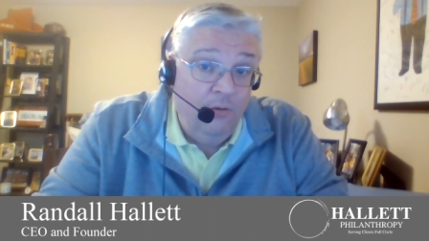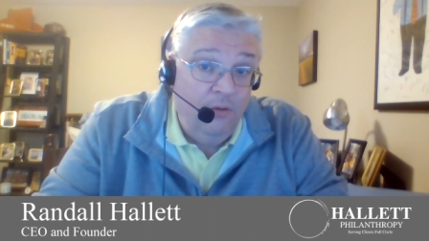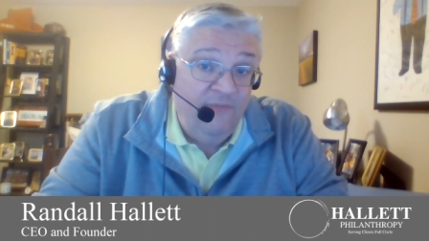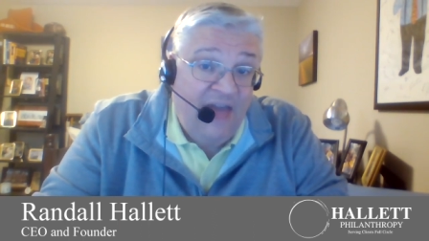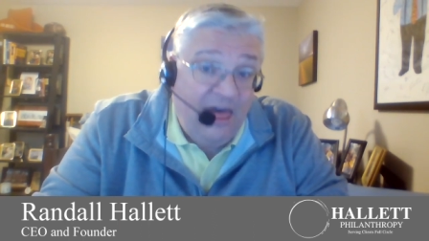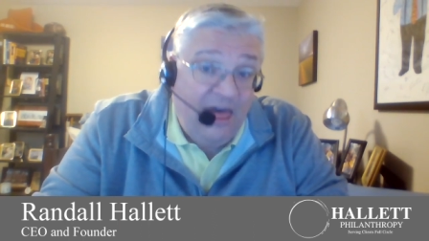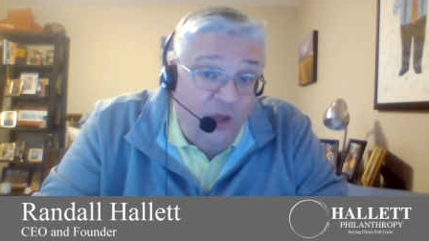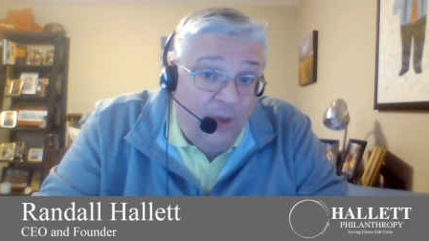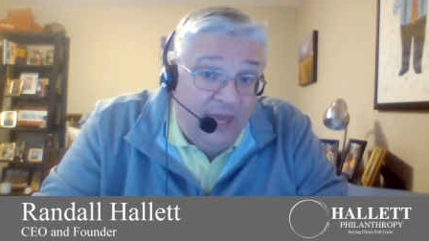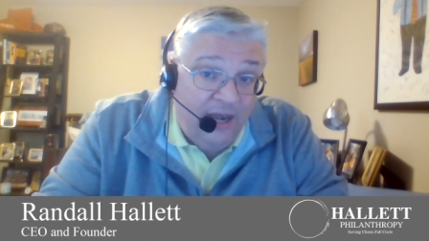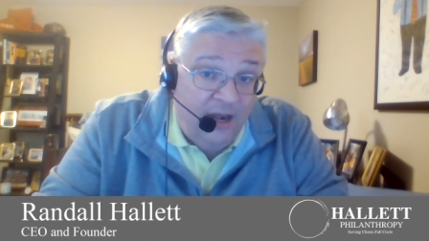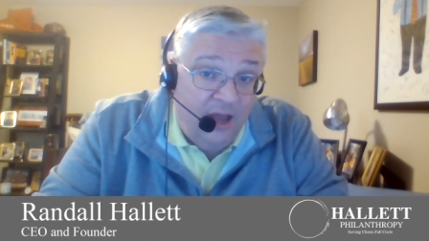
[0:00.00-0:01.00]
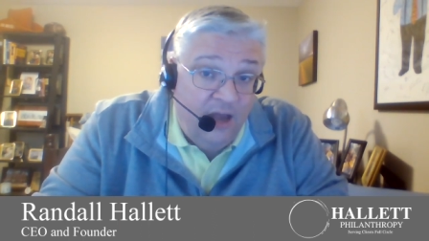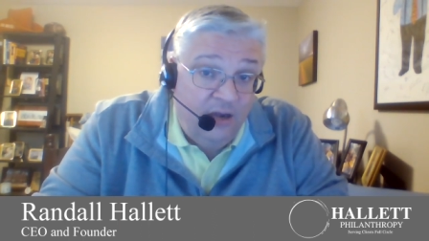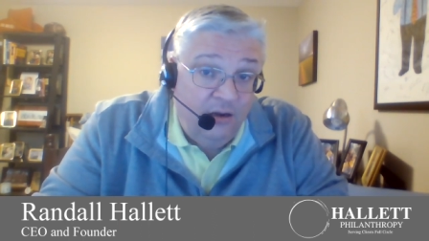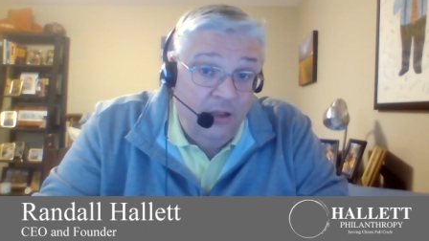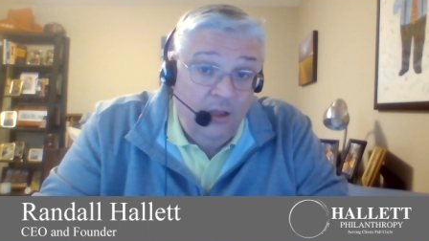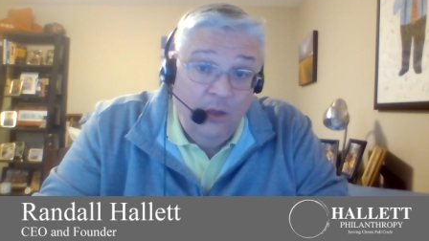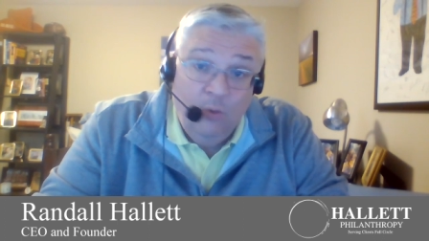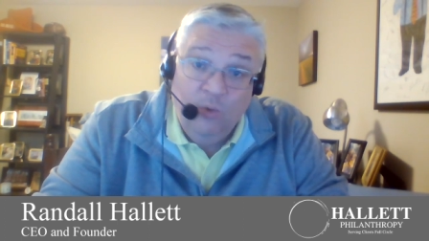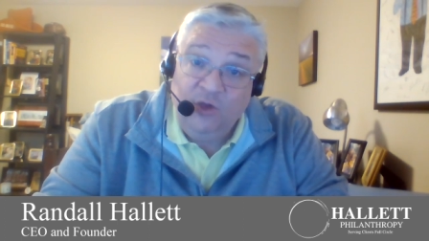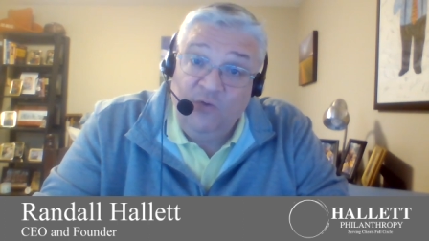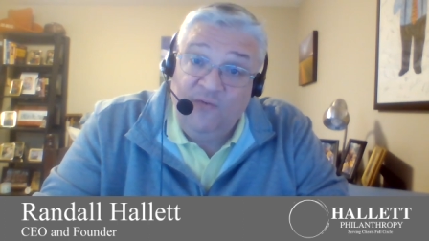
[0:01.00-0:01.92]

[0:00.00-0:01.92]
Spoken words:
evaluated on, what you